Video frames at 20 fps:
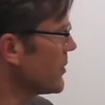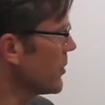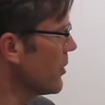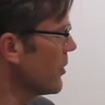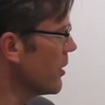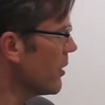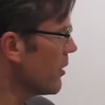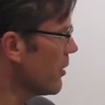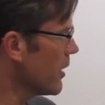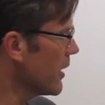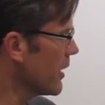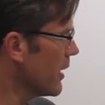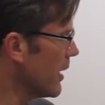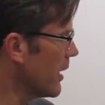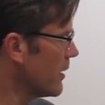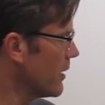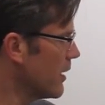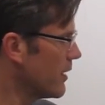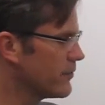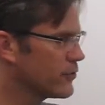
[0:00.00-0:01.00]
so here
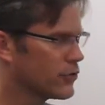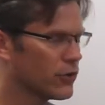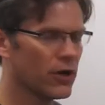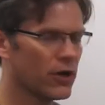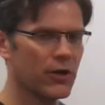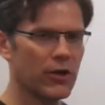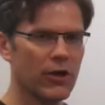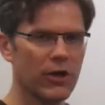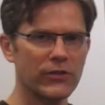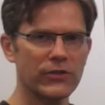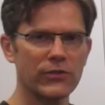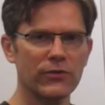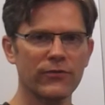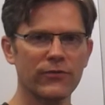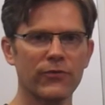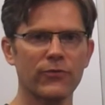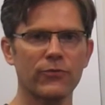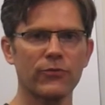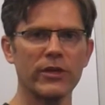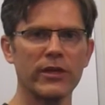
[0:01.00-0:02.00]
again, I've drawn on sort
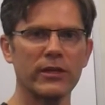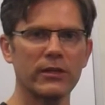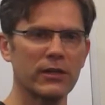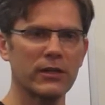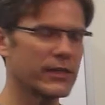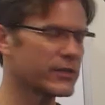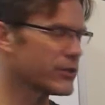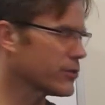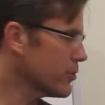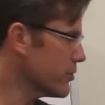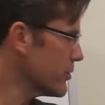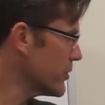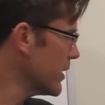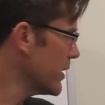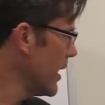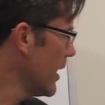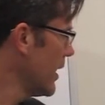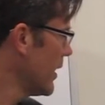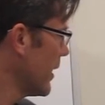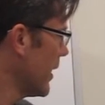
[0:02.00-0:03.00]
of three
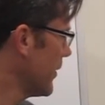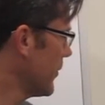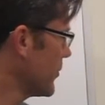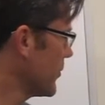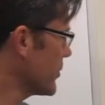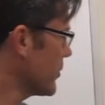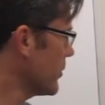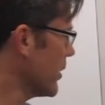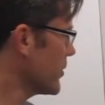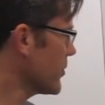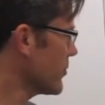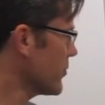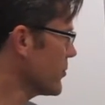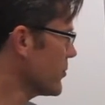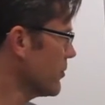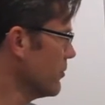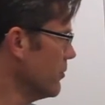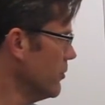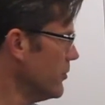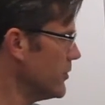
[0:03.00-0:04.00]
clusters, and those
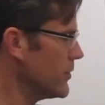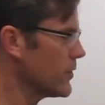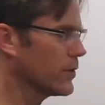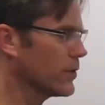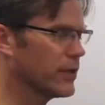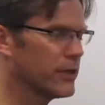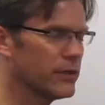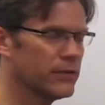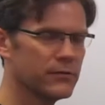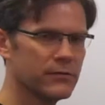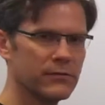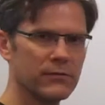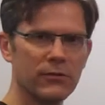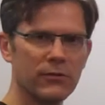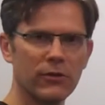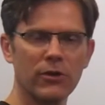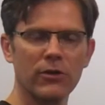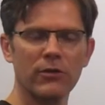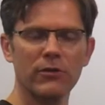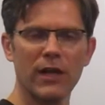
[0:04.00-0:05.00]
clusters loosely
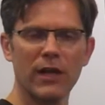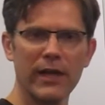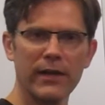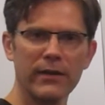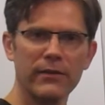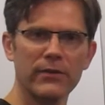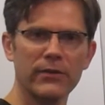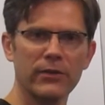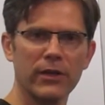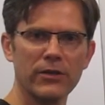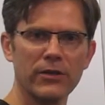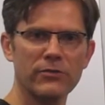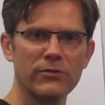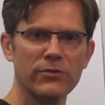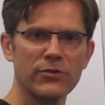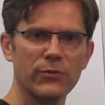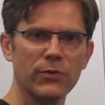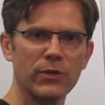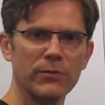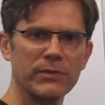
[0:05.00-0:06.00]
look like the
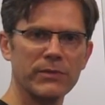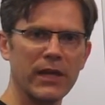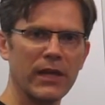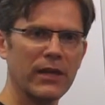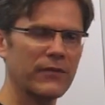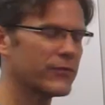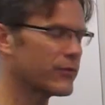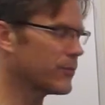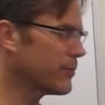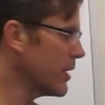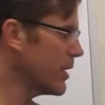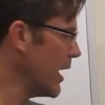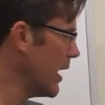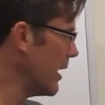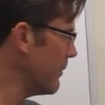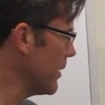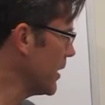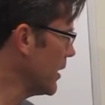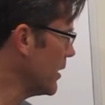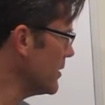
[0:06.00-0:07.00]
clusters we obtained from
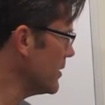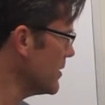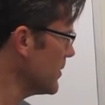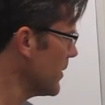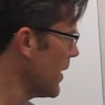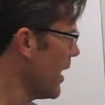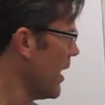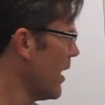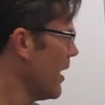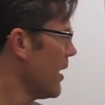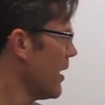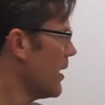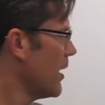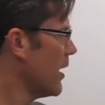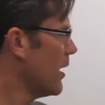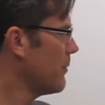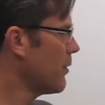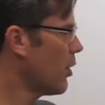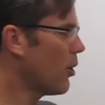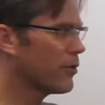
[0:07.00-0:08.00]
K-means,
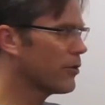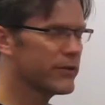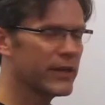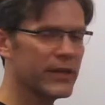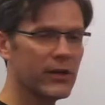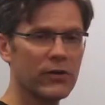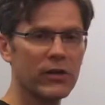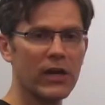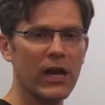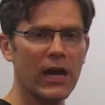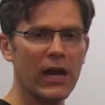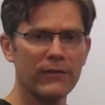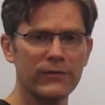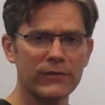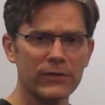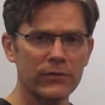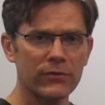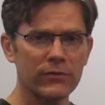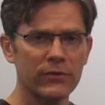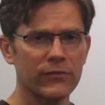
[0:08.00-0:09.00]
although they don't have
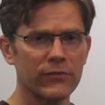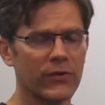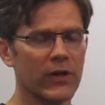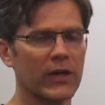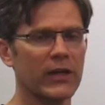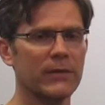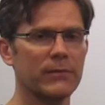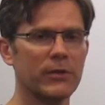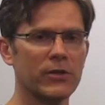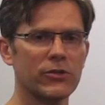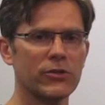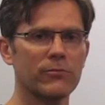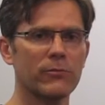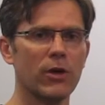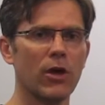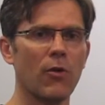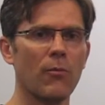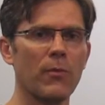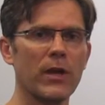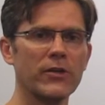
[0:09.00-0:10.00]
to. The finite mixture
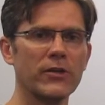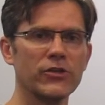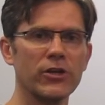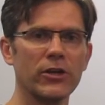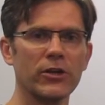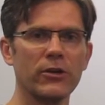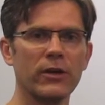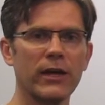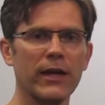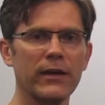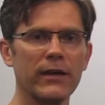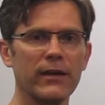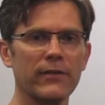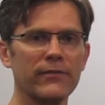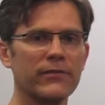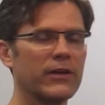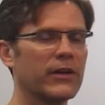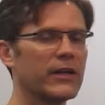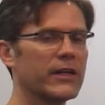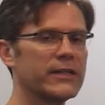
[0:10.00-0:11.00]
model may generate a
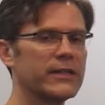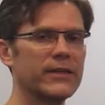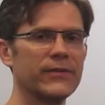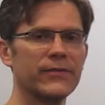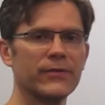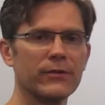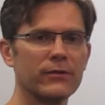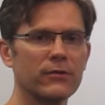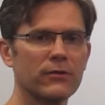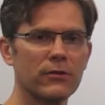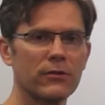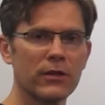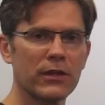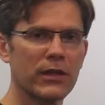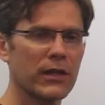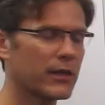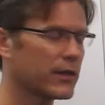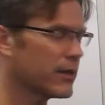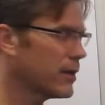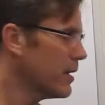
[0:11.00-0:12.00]
very different
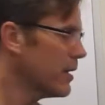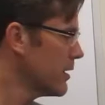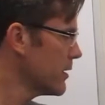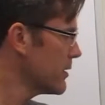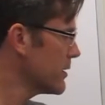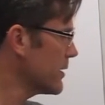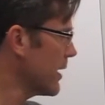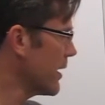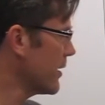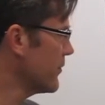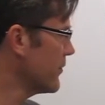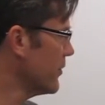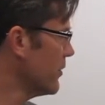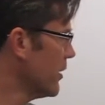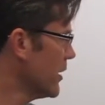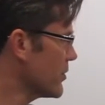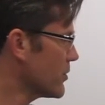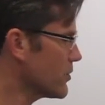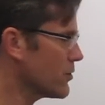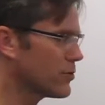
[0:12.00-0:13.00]
looking set of
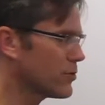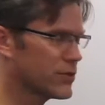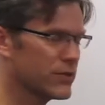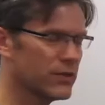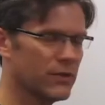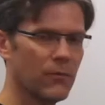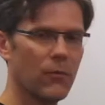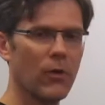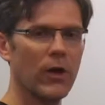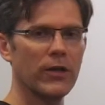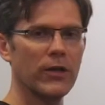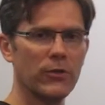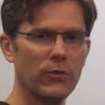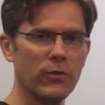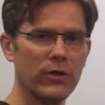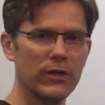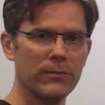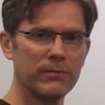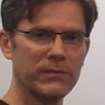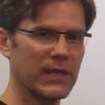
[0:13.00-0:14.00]
clusters than what you
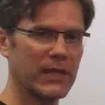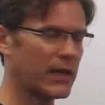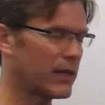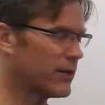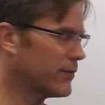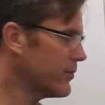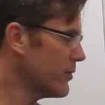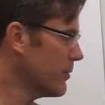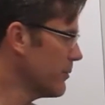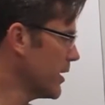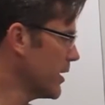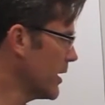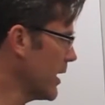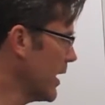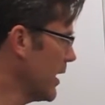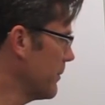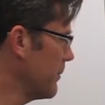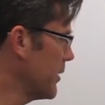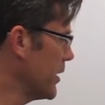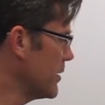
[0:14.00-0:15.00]
would obtain from a
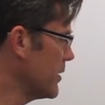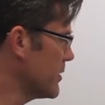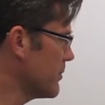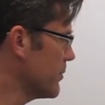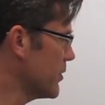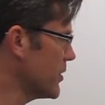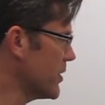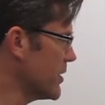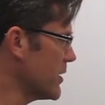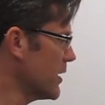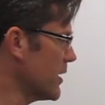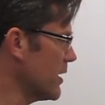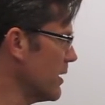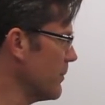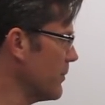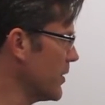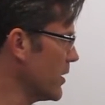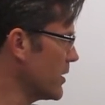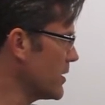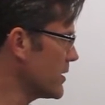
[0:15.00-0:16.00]
K-means, but just to
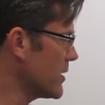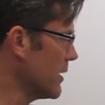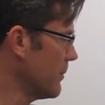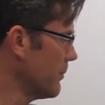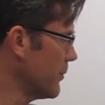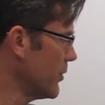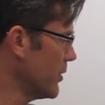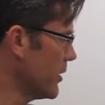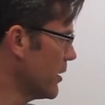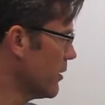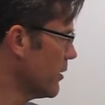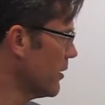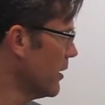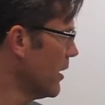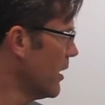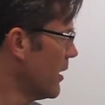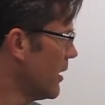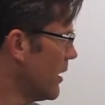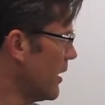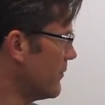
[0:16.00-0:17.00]
keep things simple here,
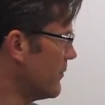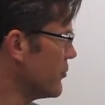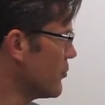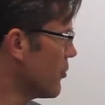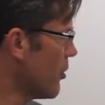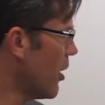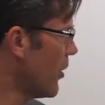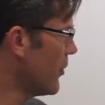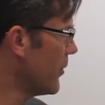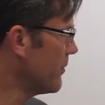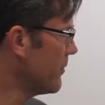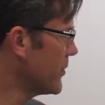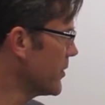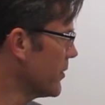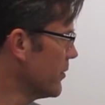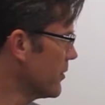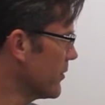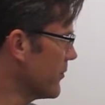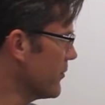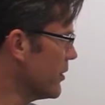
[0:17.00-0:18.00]
I've drawn them to
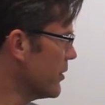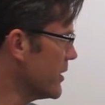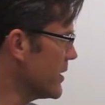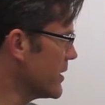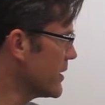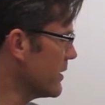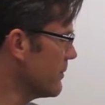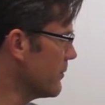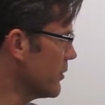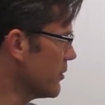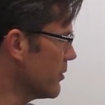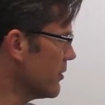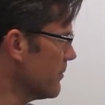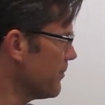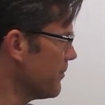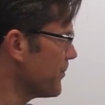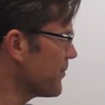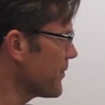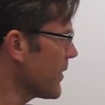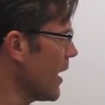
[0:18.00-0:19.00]
look very similar.
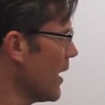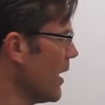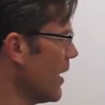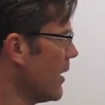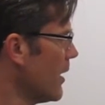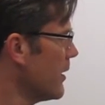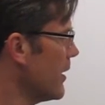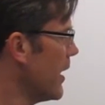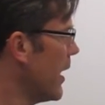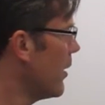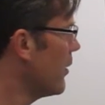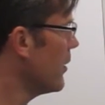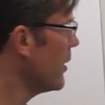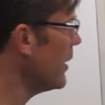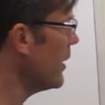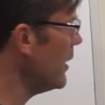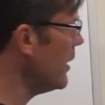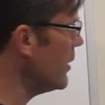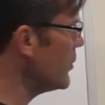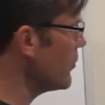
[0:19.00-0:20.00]
Now,
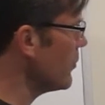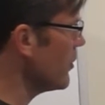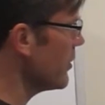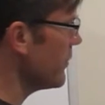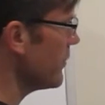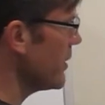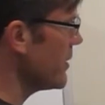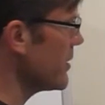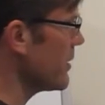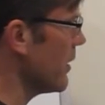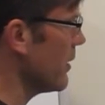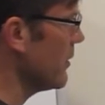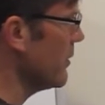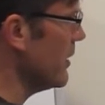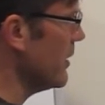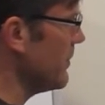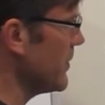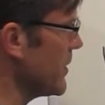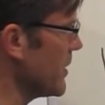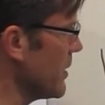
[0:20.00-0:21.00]
each one of these
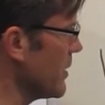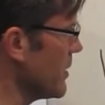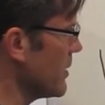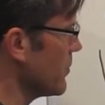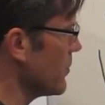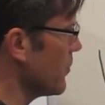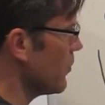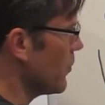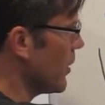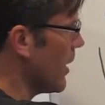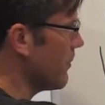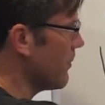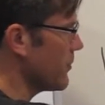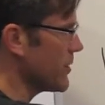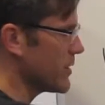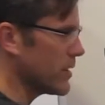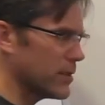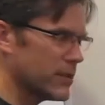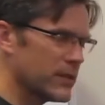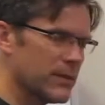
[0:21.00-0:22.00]
ellipses
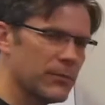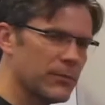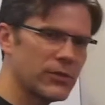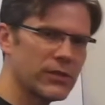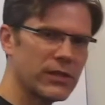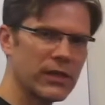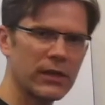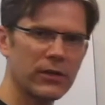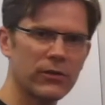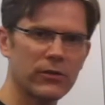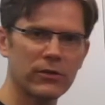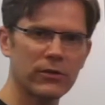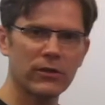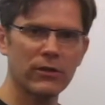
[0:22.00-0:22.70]
represents a particular